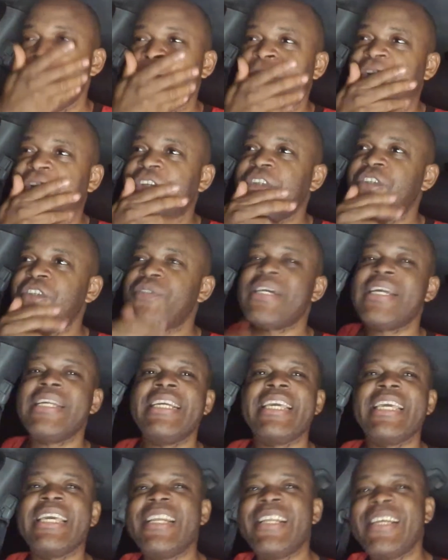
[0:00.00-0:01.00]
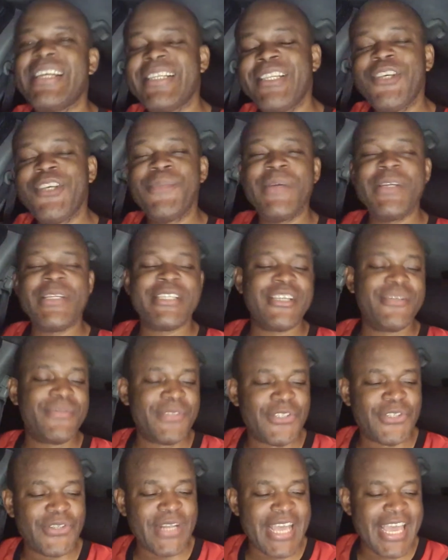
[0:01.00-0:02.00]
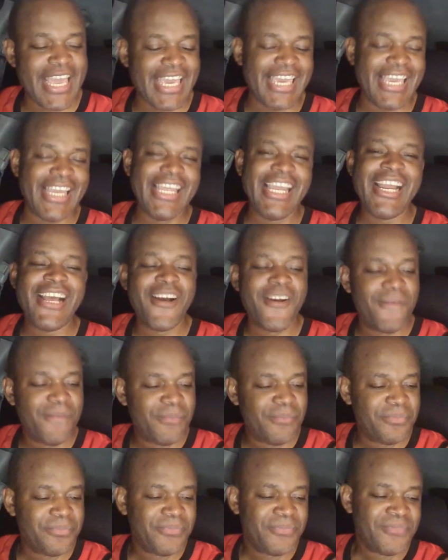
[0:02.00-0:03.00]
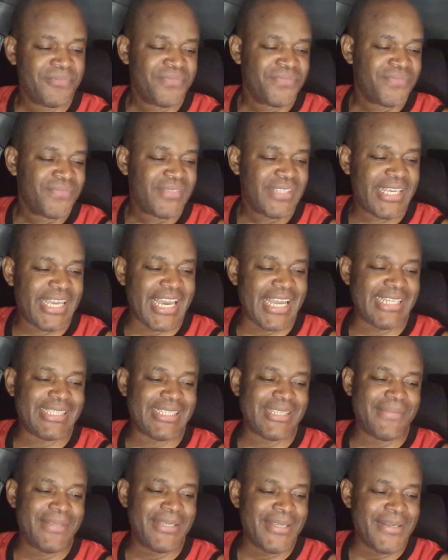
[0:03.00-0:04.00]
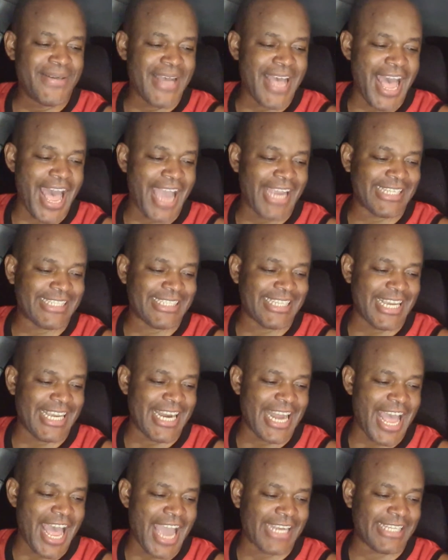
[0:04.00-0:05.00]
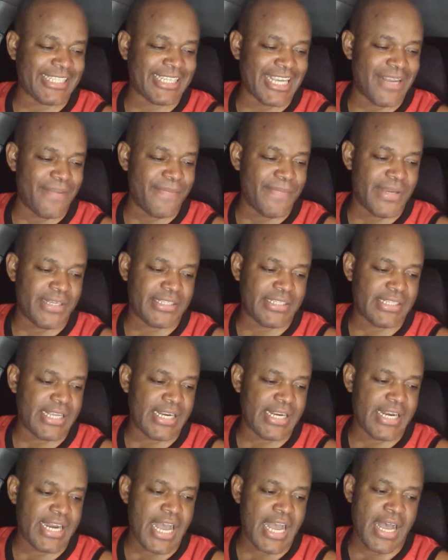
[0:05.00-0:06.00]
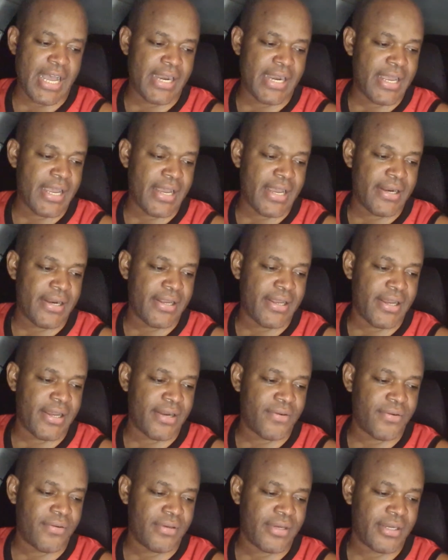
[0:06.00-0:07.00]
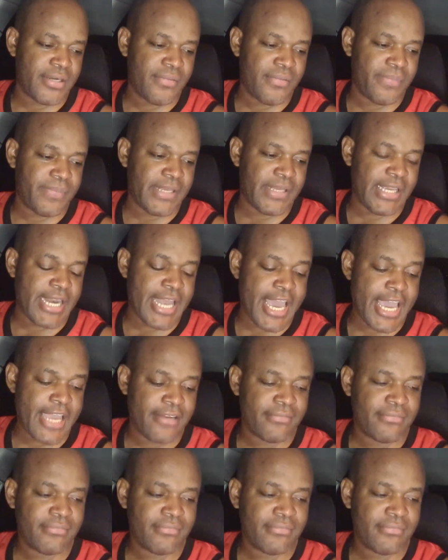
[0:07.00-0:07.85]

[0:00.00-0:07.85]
Dude trying to get her a little bit tipsy so that he can, you know, get some little action. But she's like, nah, I don't play that.